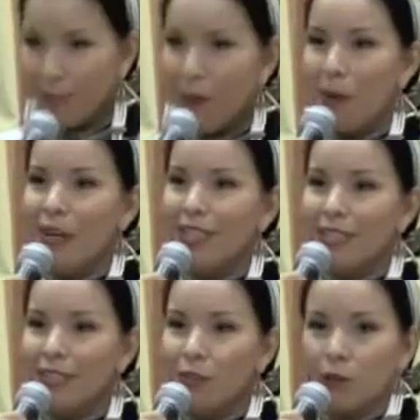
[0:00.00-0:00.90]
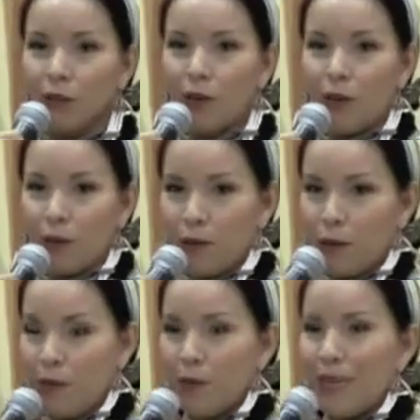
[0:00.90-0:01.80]
and my moccasins, which are
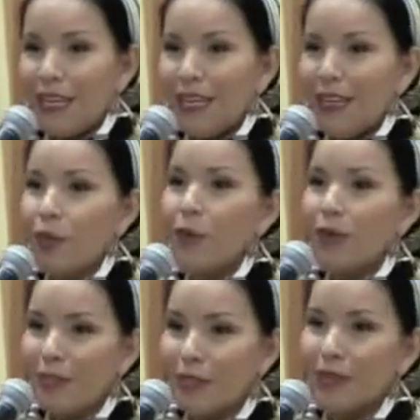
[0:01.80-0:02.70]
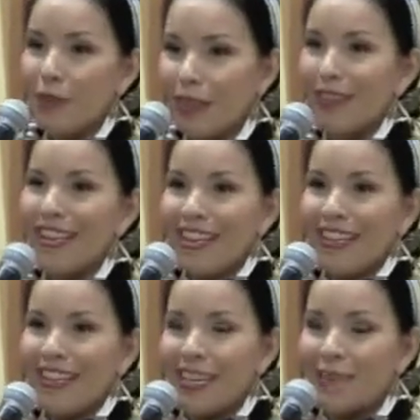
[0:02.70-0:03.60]
beaded and quilled as well
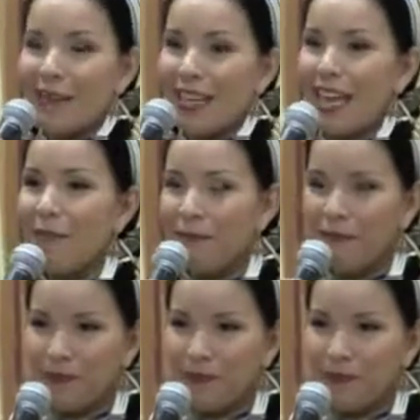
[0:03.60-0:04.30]
as my cape.